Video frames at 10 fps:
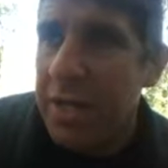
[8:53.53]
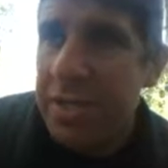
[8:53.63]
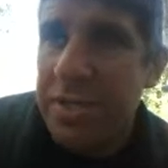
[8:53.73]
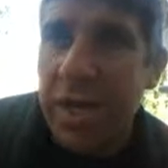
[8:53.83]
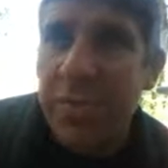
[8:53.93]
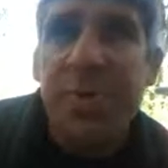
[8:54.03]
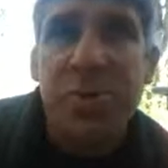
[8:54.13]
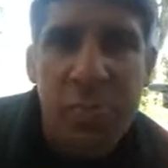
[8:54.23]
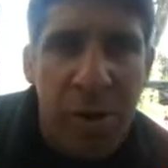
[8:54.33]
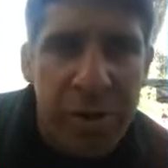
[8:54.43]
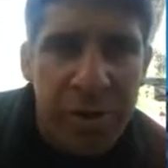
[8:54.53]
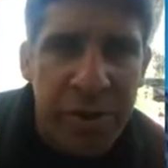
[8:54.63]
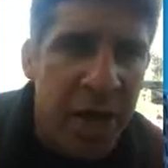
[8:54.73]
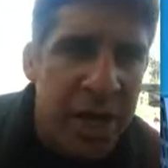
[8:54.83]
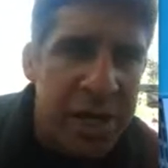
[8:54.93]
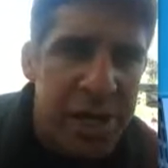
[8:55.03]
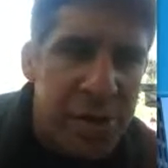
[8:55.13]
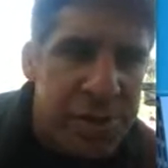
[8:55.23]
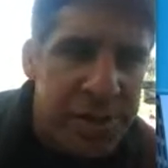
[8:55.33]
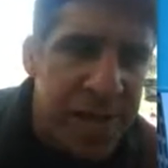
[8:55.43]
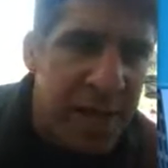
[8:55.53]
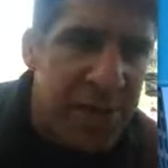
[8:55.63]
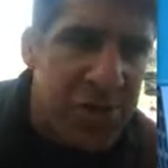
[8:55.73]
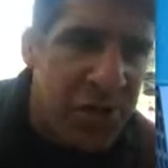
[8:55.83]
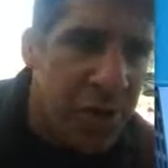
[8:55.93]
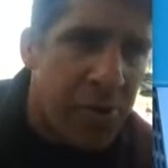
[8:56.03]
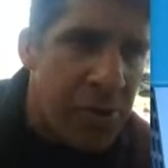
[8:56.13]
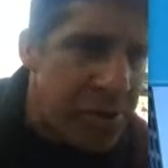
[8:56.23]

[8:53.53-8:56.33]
Shakespeare's smarter than that, and he uses that to show